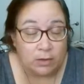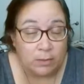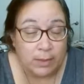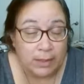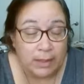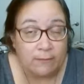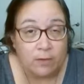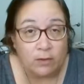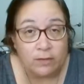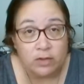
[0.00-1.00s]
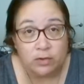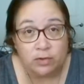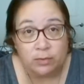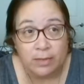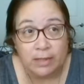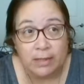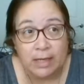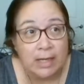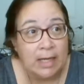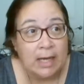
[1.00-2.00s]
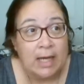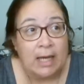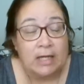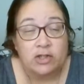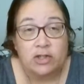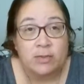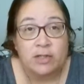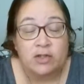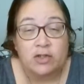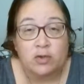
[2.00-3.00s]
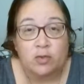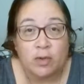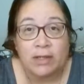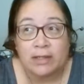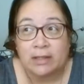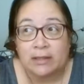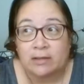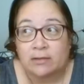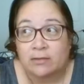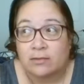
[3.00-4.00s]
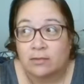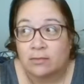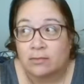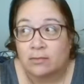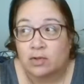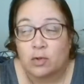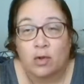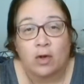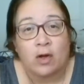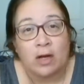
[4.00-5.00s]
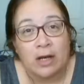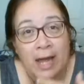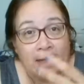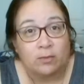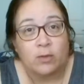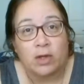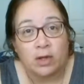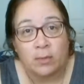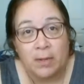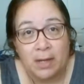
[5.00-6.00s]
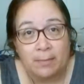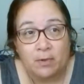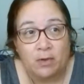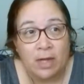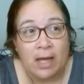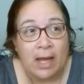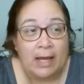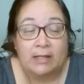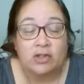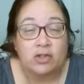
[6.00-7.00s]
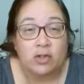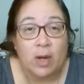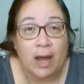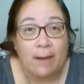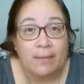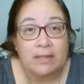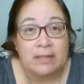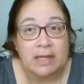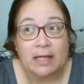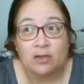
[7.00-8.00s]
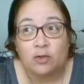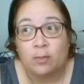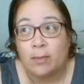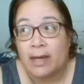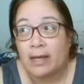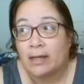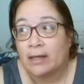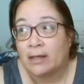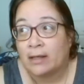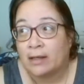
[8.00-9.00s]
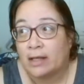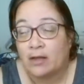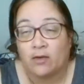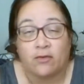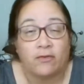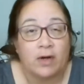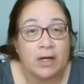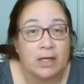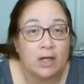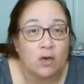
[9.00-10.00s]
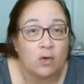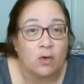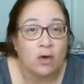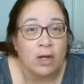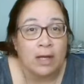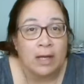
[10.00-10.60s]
you might get involved in social media, is just because you want to connect with other people, and it just so happens that you make either funny or